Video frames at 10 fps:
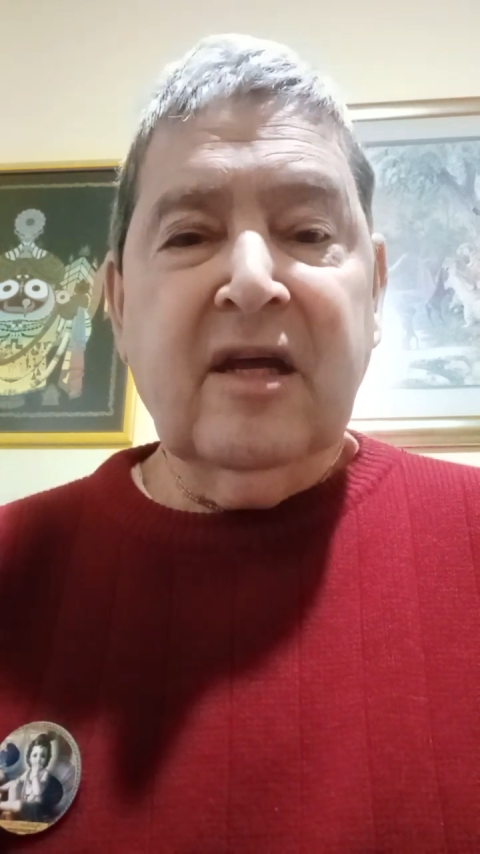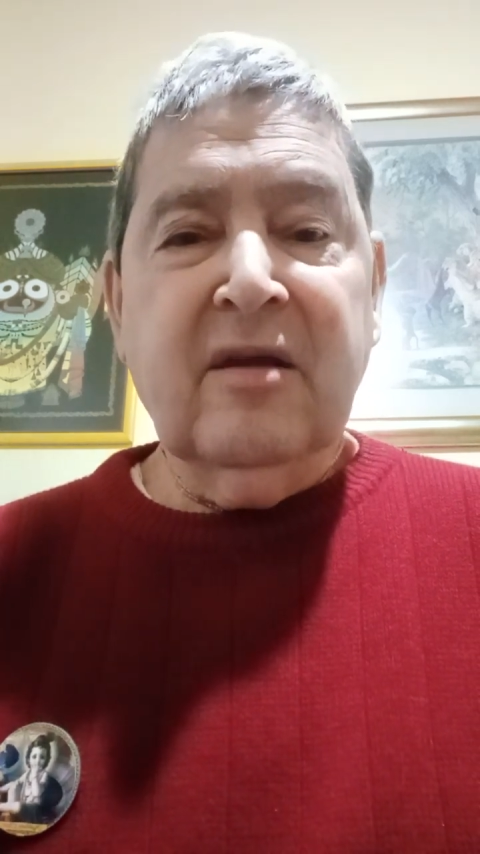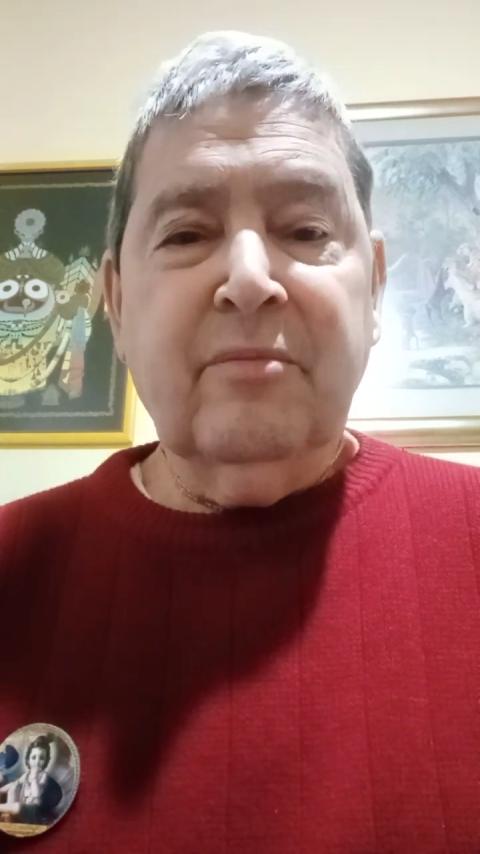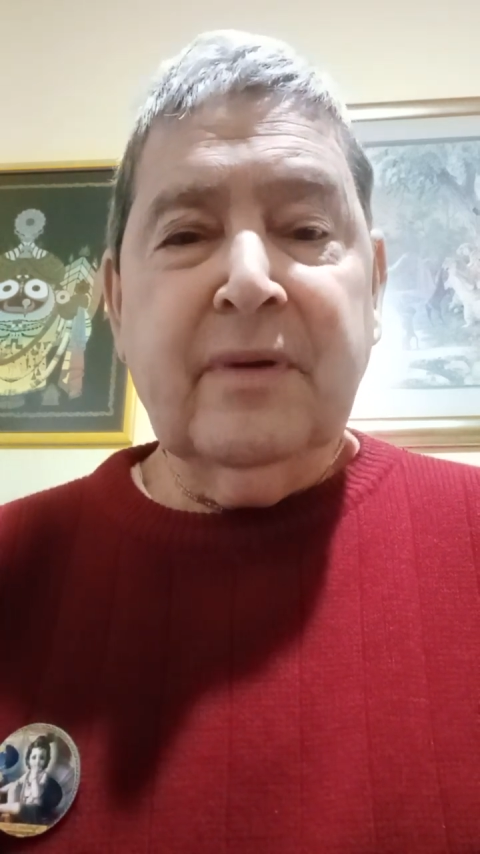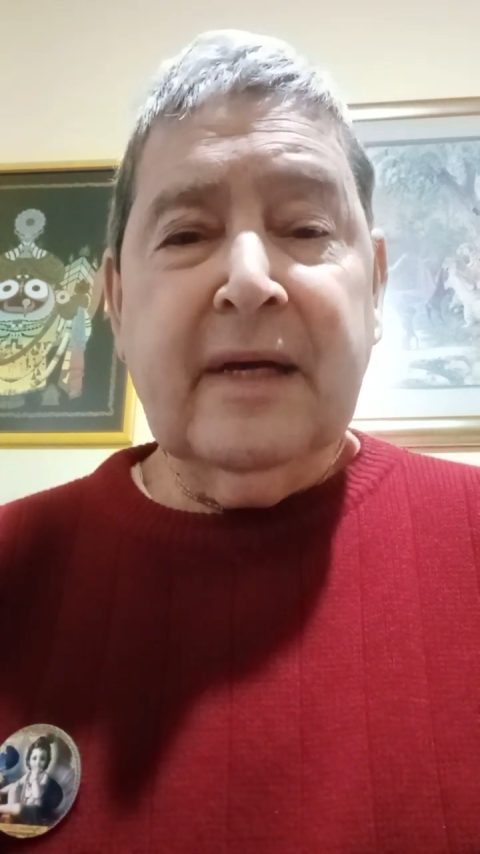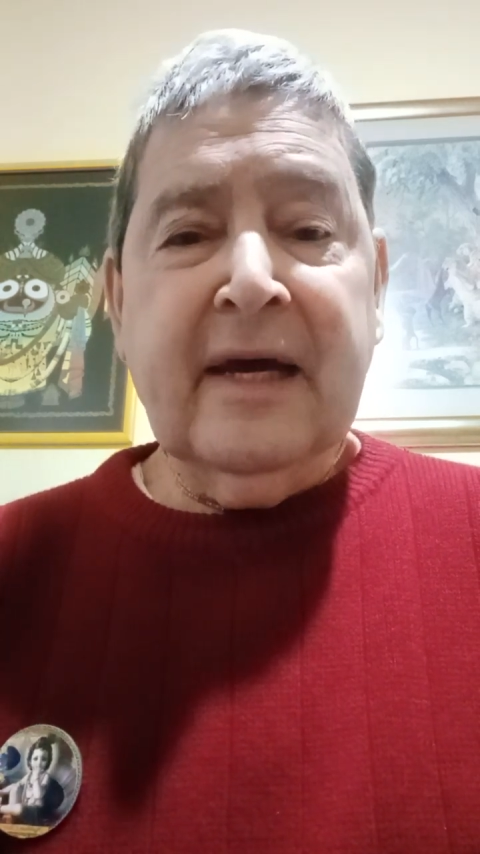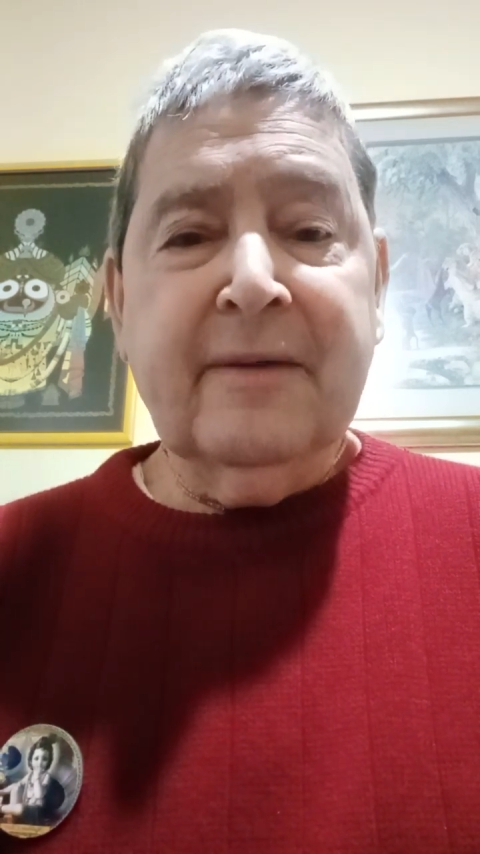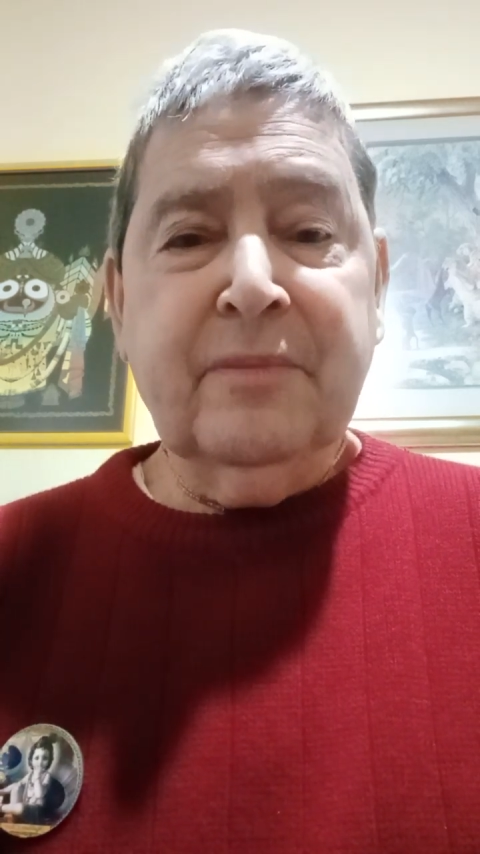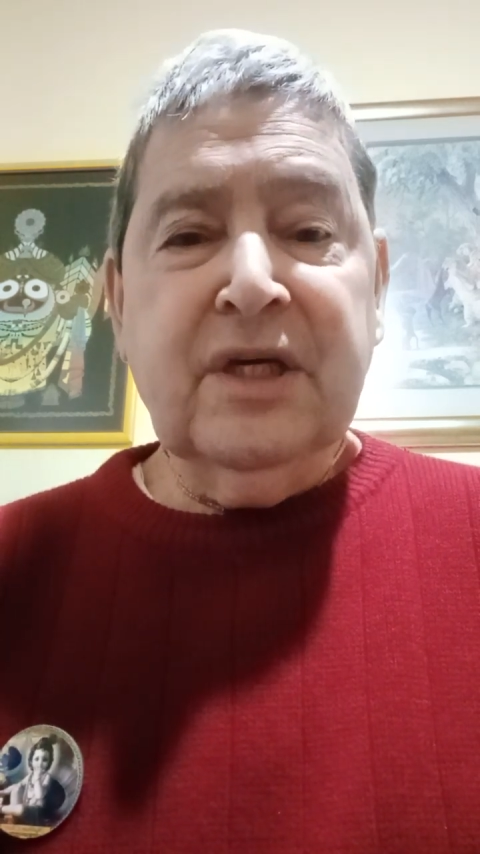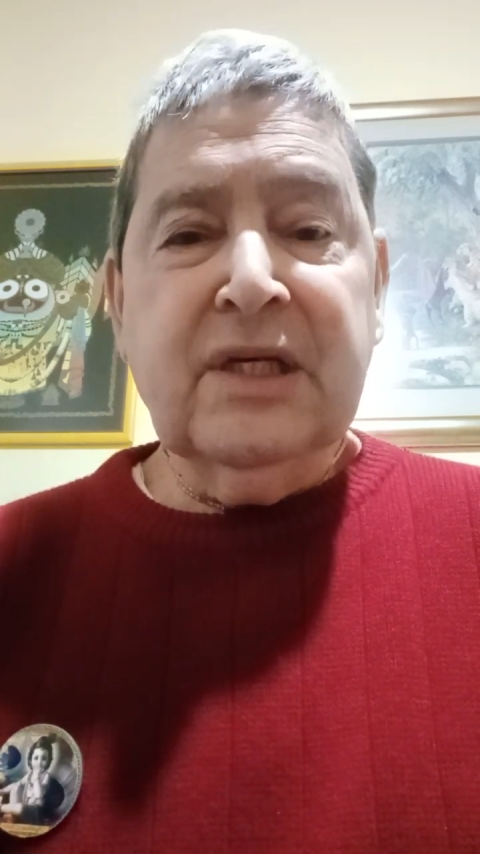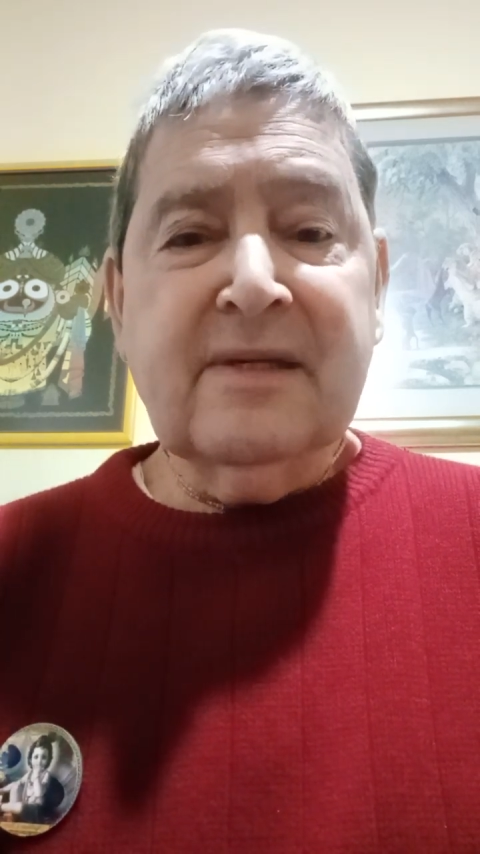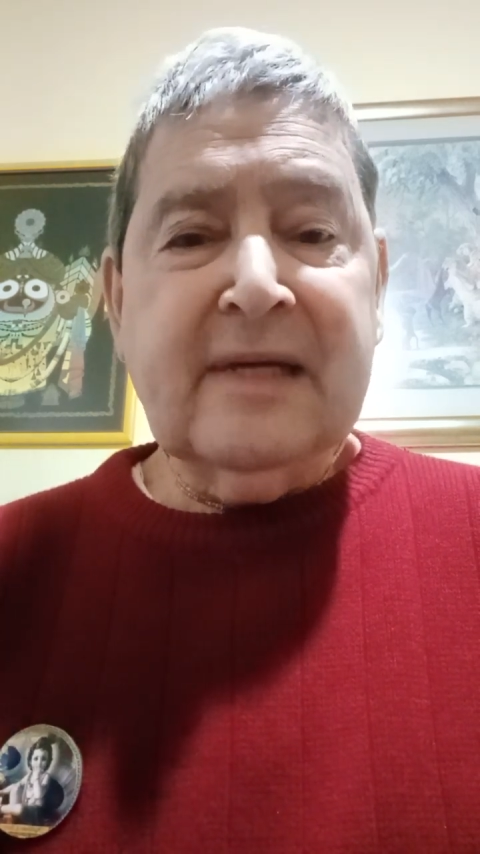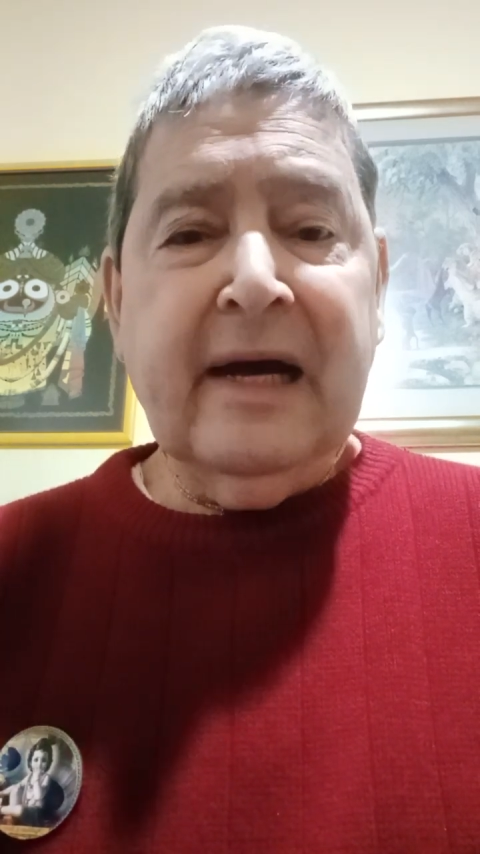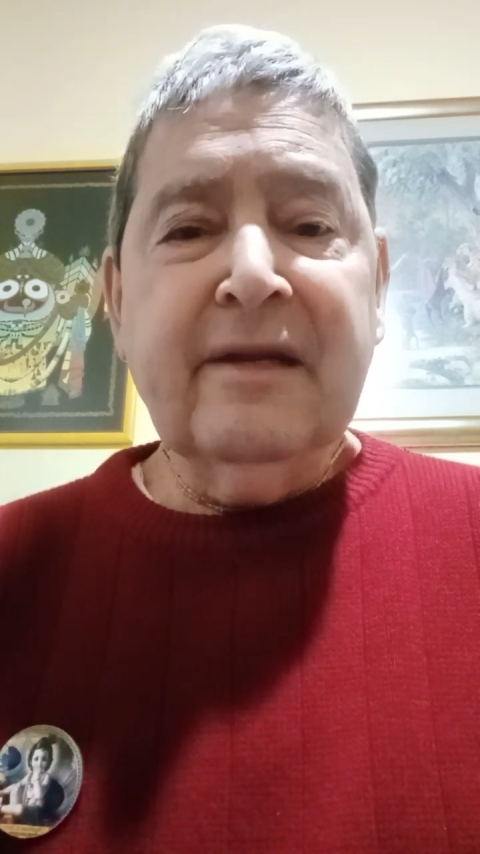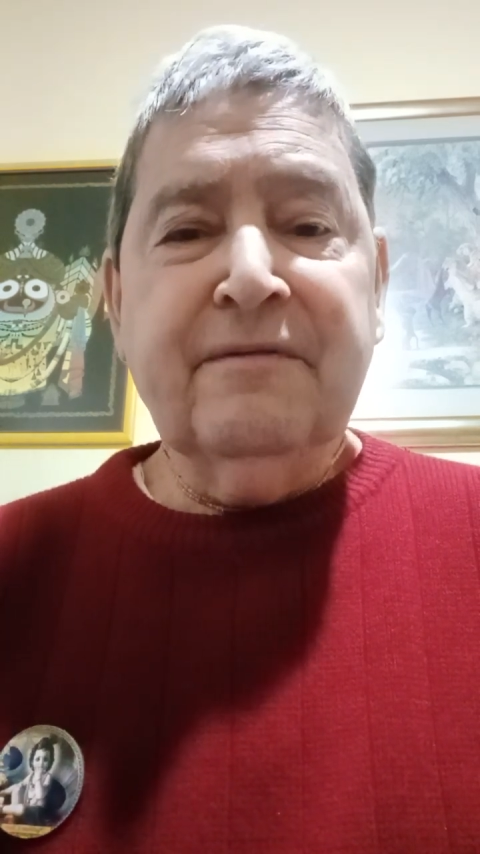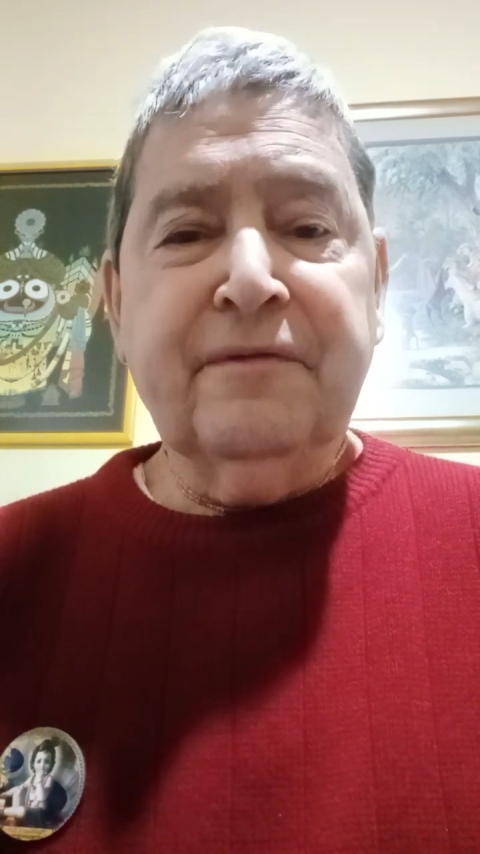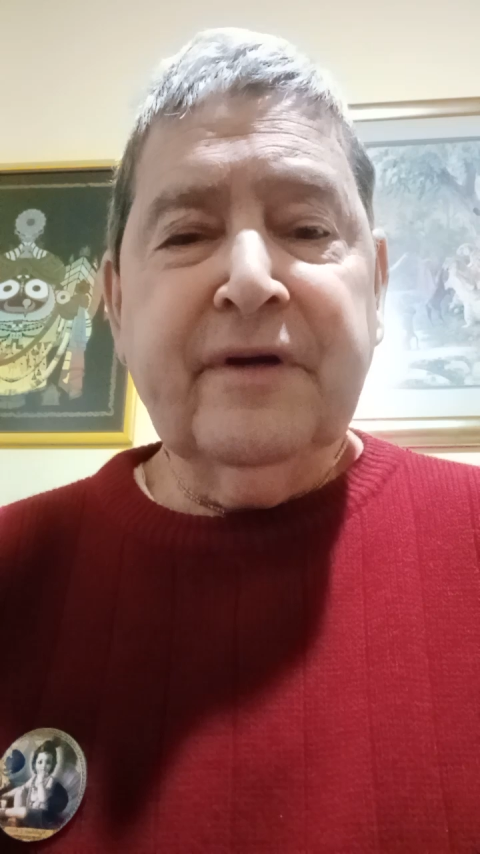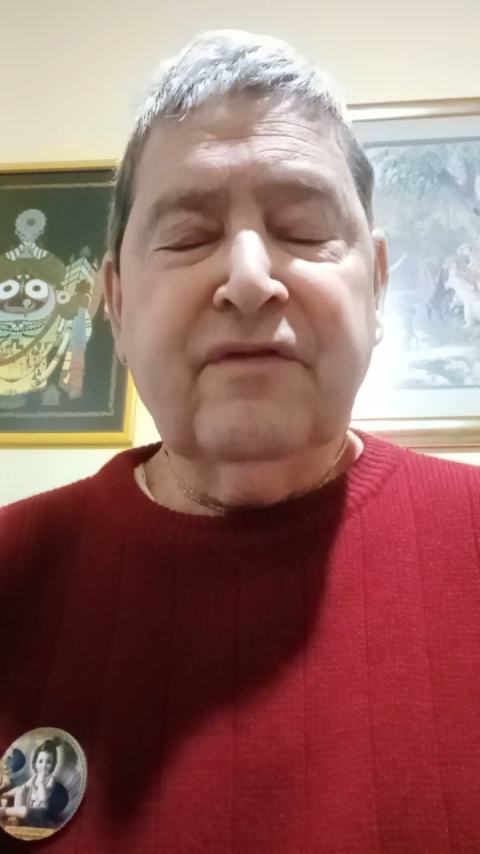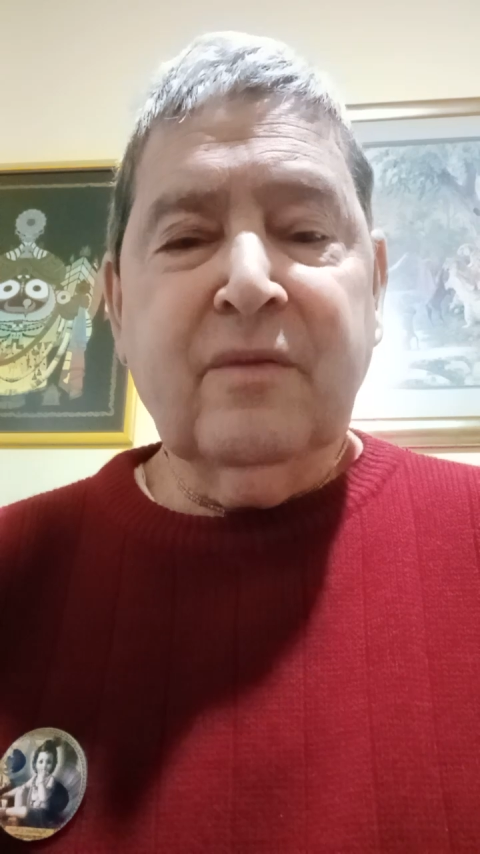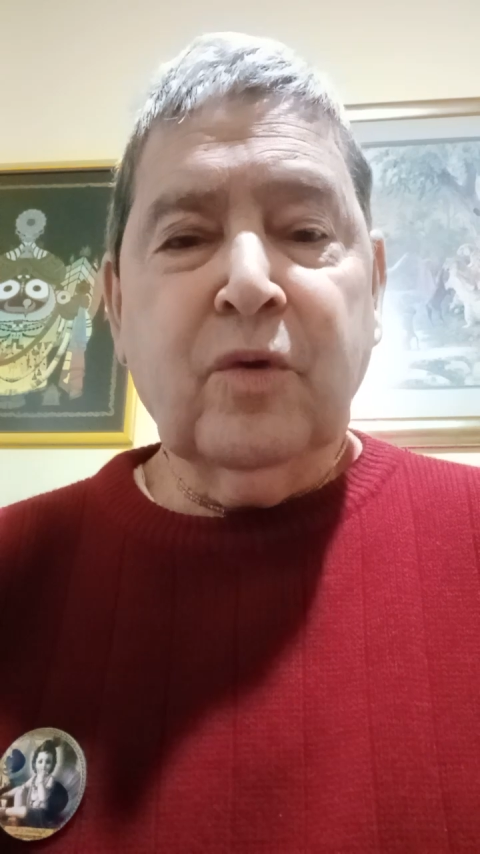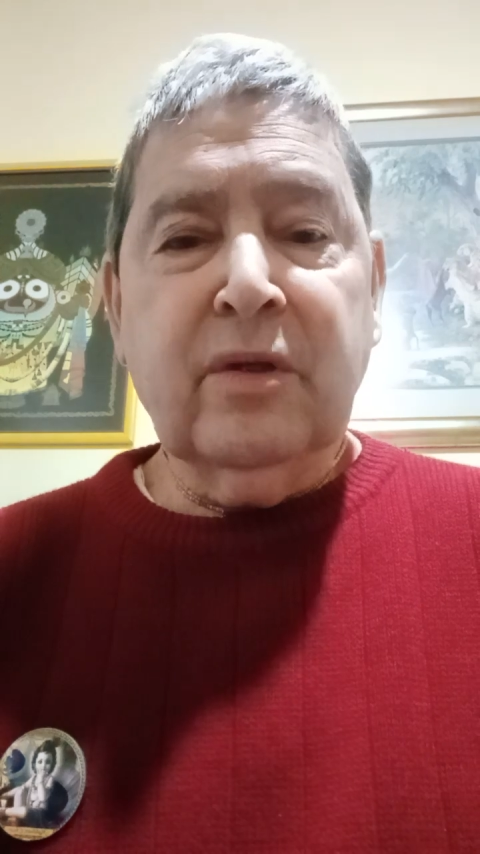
and be, and be entirely freed from